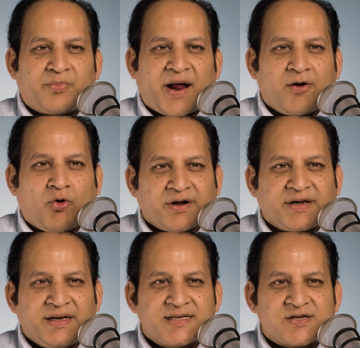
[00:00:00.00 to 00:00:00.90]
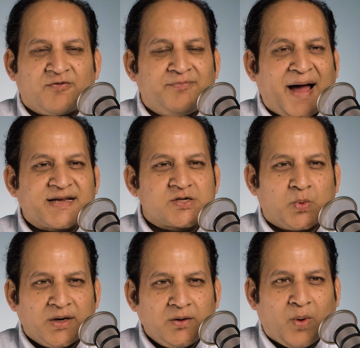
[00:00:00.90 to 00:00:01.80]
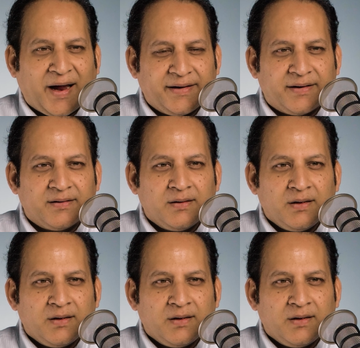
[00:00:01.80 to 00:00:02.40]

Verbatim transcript: priorities of banks worldwide,